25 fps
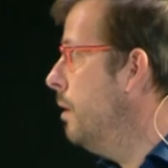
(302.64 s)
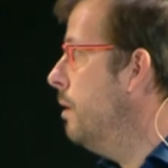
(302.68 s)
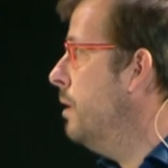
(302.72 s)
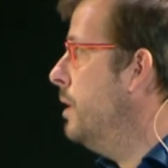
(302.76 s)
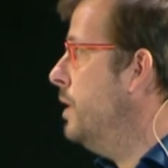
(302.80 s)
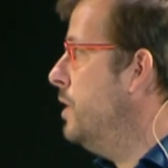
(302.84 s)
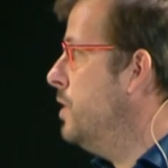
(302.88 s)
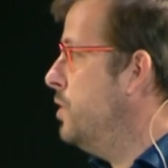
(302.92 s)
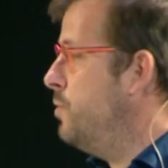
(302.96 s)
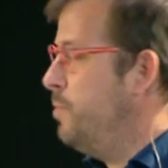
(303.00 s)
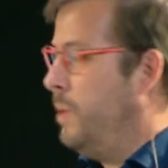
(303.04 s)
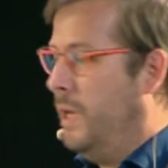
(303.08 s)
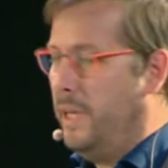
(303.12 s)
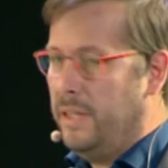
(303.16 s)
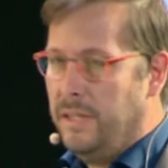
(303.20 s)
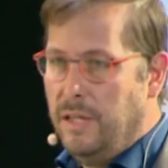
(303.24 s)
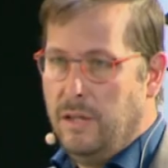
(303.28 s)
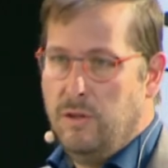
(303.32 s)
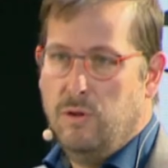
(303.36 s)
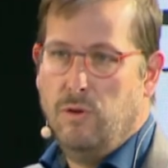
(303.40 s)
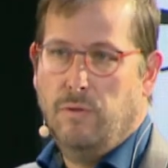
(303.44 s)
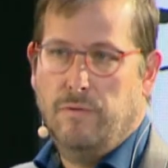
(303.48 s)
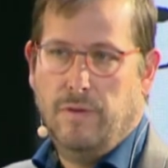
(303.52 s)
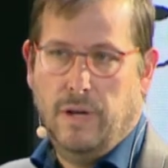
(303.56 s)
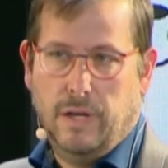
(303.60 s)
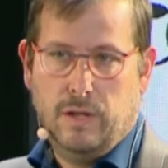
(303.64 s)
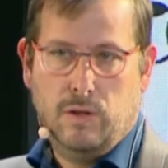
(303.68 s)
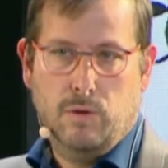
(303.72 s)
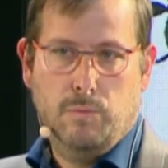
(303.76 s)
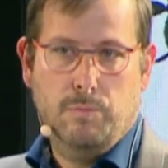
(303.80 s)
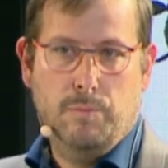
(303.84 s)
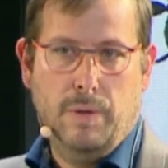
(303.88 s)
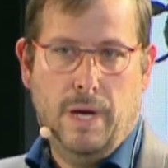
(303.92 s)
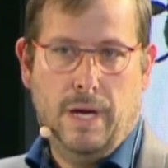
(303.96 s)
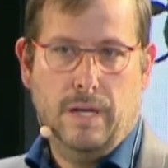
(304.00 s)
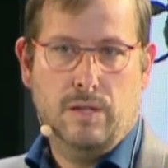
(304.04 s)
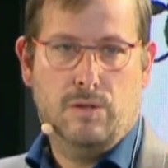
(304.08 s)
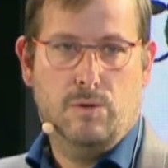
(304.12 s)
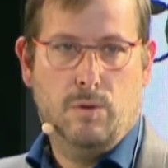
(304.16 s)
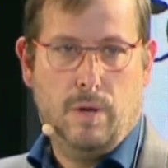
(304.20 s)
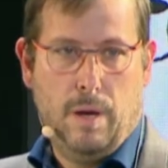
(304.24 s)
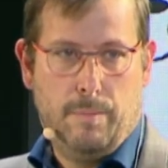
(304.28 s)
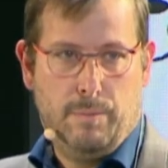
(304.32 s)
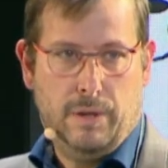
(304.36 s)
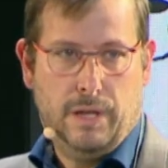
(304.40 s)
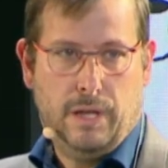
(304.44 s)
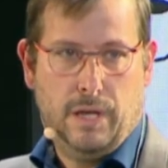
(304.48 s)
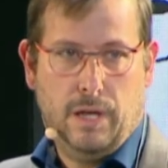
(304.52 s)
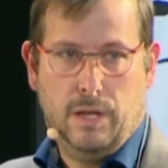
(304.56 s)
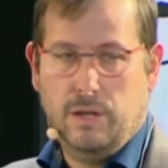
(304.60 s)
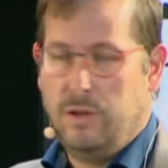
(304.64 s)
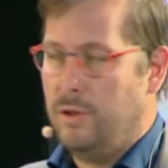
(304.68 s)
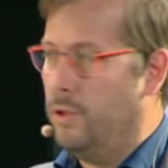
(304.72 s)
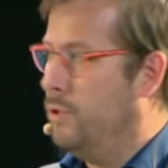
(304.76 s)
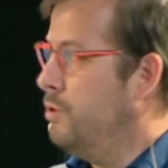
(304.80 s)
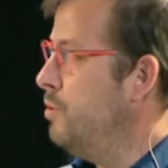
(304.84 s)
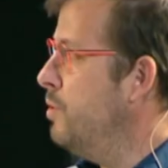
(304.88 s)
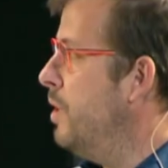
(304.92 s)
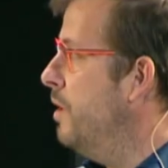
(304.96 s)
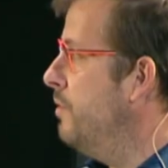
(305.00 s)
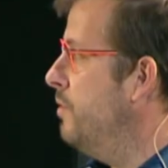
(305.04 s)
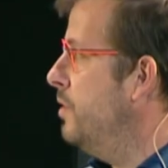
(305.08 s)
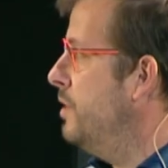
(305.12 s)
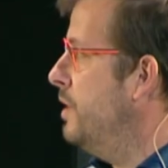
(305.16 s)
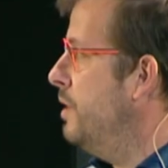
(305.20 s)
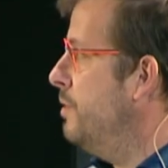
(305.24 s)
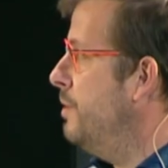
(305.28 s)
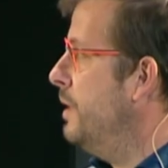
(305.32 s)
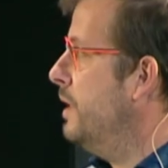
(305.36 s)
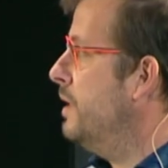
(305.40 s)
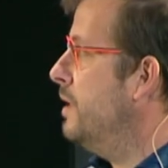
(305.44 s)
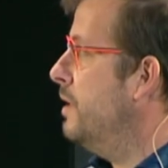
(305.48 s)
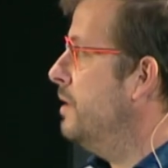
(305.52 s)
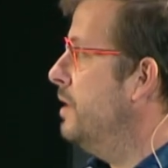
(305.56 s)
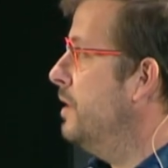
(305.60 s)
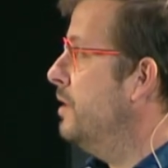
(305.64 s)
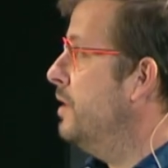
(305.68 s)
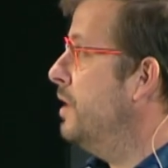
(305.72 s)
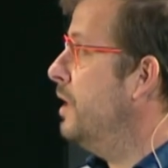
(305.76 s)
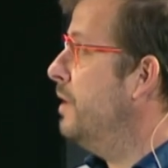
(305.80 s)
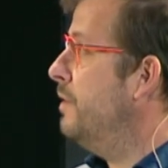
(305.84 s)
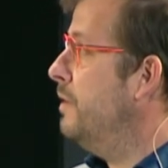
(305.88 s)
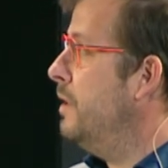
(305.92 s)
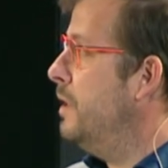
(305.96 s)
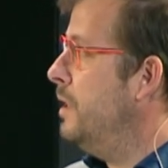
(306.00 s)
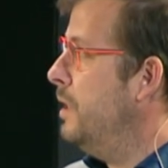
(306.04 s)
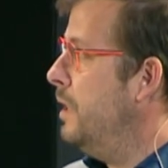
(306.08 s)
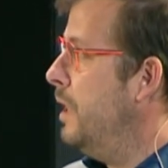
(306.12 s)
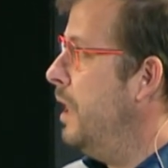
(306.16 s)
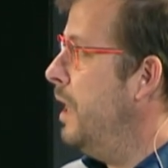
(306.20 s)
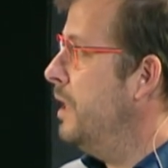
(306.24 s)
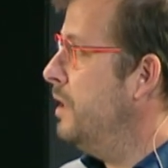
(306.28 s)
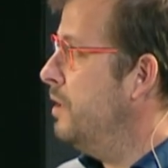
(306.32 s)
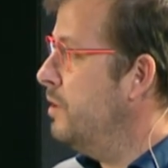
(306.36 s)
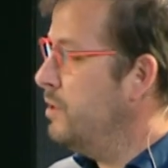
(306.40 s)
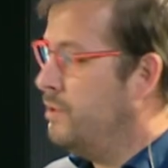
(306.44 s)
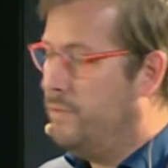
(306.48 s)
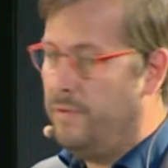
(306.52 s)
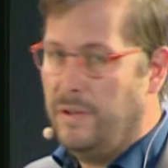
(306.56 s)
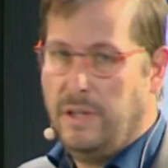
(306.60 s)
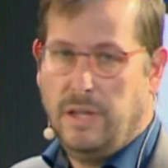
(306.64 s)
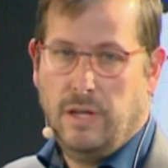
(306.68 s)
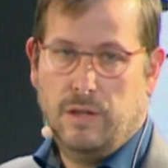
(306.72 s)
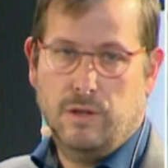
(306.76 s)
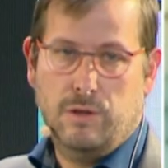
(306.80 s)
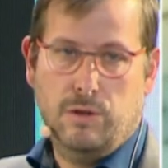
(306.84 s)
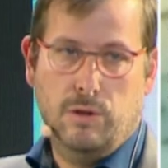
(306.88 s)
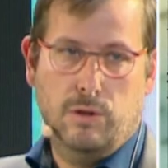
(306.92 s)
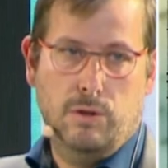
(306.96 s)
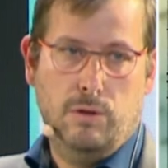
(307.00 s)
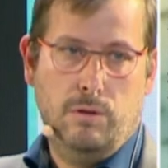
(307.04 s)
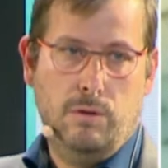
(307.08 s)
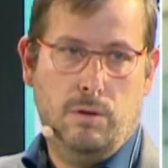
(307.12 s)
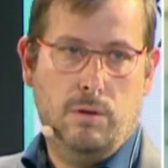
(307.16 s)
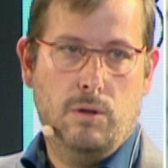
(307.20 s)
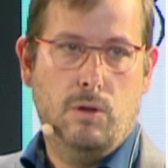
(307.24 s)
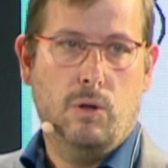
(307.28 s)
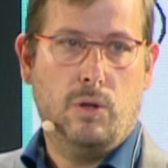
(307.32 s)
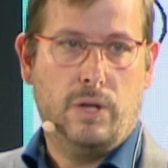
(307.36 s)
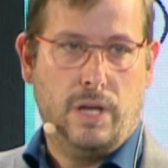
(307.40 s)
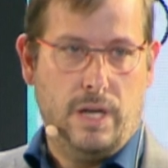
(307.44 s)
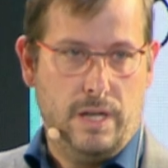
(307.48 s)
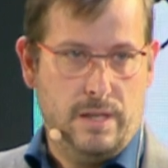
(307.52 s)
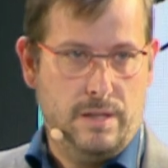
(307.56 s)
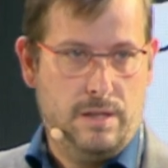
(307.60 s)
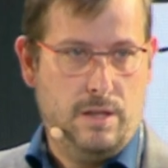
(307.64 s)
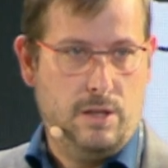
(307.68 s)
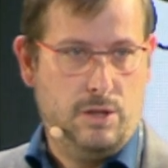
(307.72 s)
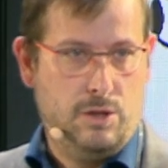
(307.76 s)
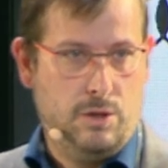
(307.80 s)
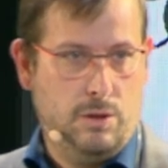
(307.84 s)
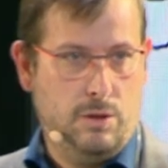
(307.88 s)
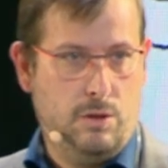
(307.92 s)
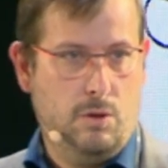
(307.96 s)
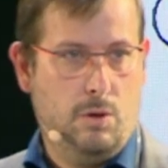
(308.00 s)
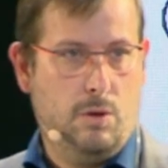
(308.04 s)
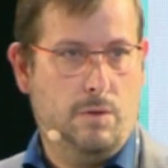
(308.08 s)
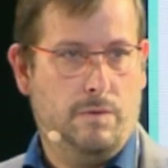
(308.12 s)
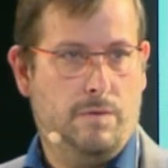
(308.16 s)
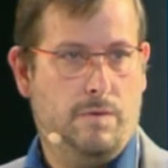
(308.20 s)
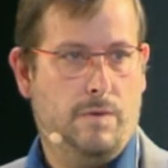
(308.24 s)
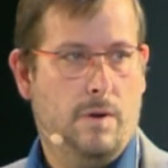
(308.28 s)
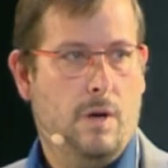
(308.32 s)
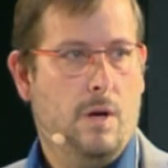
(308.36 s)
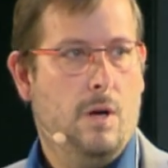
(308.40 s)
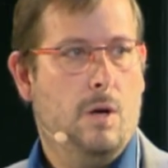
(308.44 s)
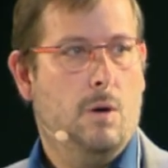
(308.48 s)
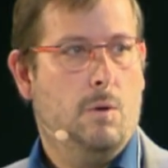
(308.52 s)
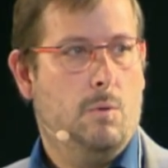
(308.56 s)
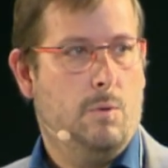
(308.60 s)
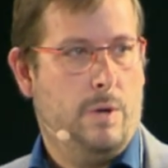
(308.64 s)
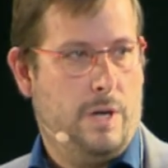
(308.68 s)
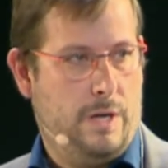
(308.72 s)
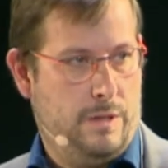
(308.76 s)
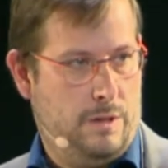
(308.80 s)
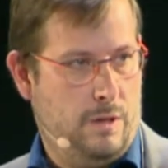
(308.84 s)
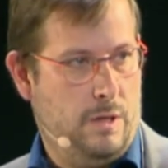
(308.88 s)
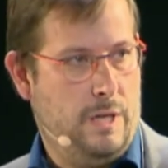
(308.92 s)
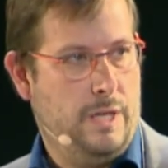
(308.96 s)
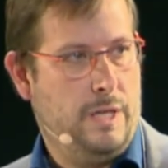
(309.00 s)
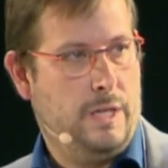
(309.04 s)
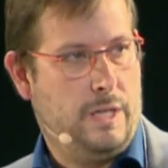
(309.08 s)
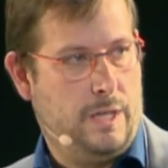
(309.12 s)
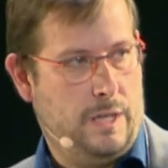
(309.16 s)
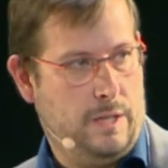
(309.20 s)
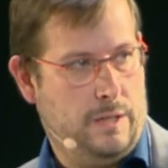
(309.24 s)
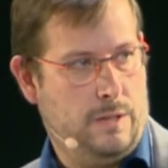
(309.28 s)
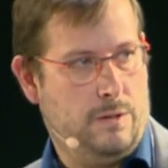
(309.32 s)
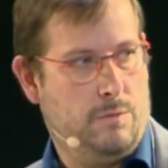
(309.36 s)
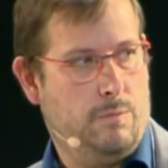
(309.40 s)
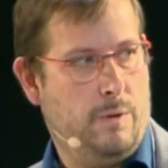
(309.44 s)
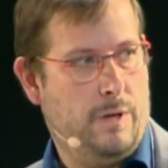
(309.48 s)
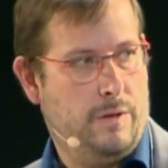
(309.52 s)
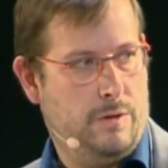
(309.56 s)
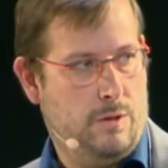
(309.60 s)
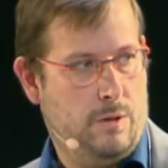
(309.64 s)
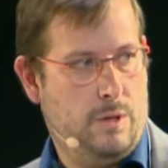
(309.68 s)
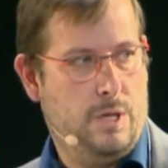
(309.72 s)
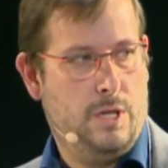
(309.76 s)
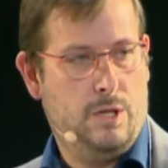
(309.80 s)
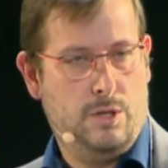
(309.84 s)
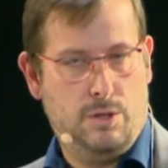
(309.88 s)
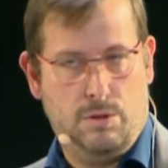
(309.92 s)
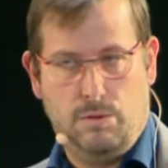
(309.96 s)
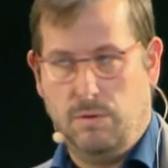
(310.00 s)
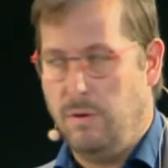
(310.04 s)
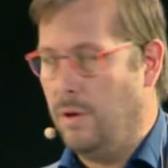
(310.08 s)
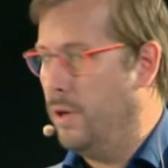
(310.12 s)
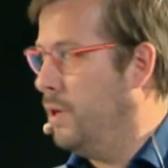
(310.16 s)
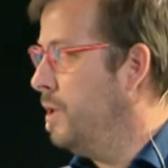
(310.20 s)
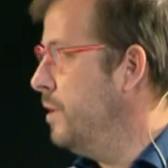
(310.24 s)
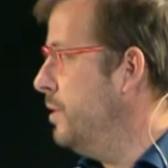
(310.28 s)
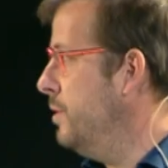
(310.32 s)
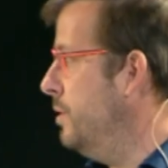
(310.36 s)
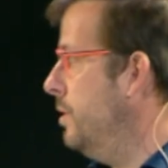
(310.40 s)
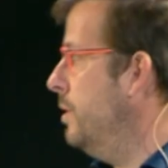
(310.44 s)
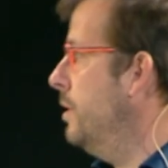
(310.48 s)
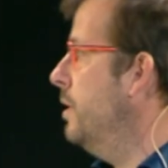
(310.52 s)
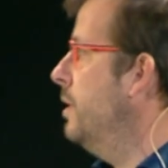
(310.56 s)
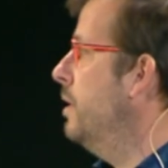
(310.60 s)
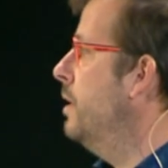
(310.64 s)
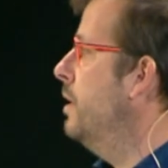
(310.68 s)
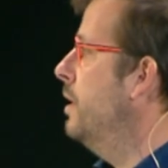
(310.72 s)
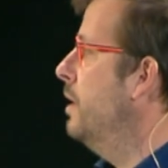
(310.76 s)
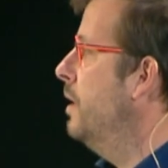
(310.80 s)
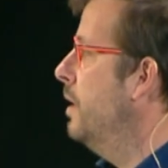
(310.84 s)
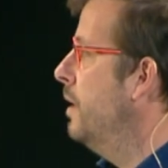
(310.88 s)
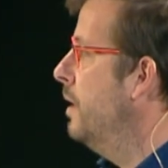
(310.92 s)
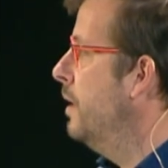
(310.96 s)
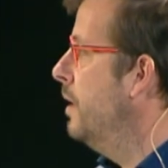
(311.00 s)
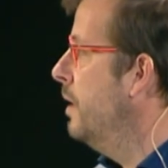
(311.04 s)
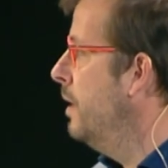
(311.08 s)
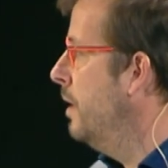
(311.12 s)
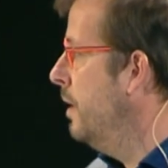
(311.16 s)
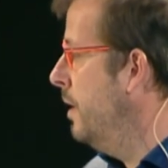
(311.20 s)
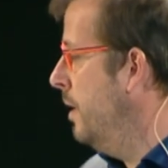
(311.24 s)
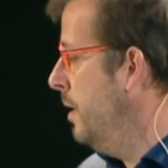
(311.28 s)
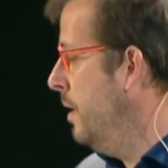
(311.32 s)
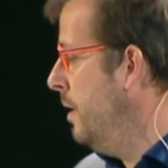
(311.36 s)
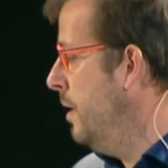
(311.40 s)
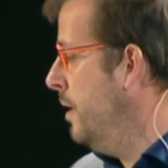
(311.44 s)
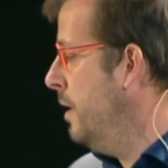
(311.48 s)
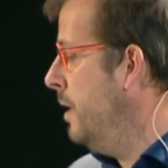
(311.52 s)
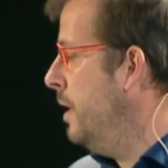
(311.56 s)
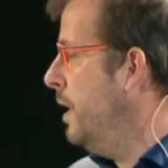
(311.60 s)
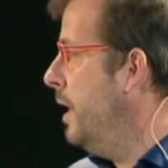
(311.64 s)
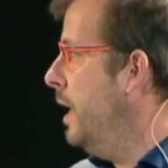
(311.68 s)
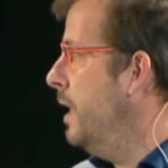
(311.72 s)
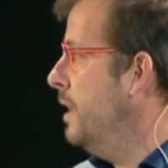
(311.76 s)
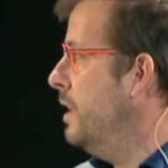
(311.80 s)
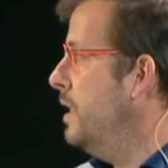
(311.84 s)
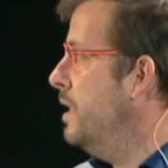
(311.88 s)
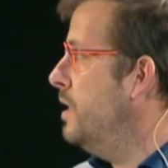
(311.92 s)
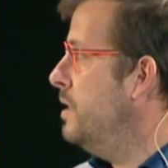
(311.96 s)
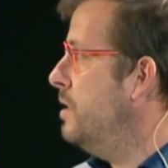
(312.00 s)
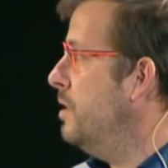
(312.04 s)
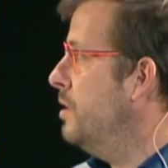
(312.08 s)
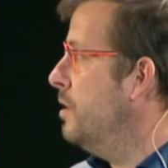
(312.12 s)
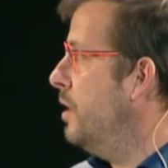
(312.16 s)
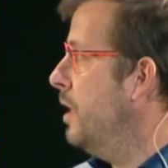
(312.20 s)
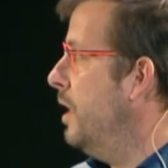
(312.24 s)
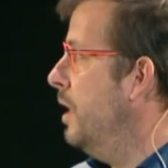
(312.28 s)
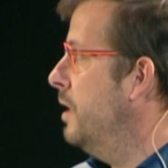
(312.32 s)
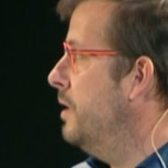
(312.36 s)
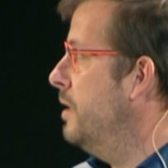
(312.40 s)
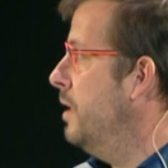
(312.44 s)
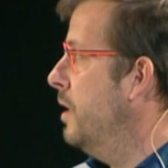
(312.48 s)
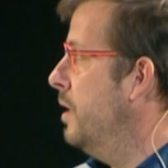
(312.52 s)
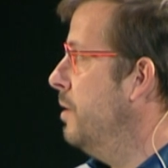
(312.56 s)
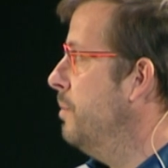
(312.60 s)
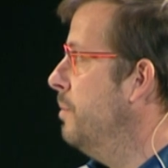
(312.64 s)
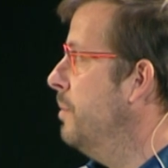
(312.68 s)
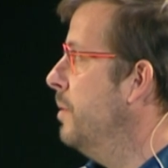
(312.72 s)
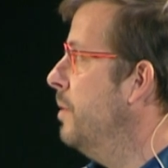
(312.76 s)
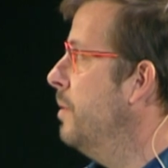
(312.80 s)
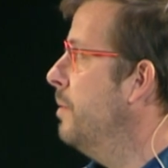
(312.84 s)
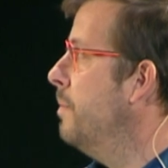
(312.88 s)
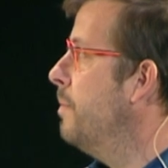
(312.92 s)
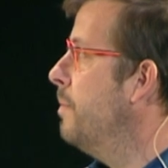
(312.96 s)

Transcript: inspecting your vacuum bags, your application, you have a direct identification, localization of where the leak is, where the issue is. And this in real time.